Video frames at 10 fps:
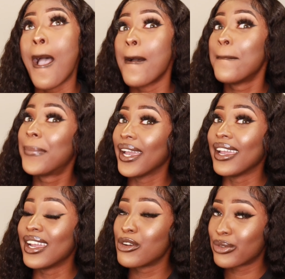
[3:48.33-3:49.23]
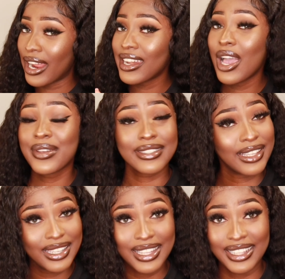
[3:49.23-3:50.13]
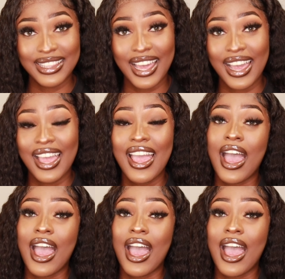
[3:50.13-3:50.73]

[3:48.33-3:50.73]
but right now it's looking like that.